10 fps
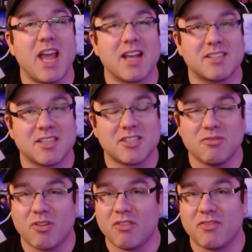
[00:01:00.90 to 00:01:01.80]
access
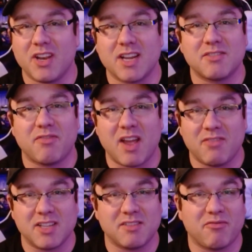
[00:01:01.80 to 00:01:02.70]
to all of the next Five
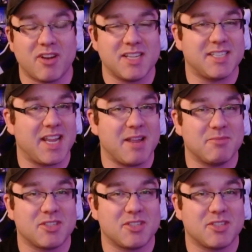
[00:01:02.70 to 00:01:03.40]
Nights at Freddy's games.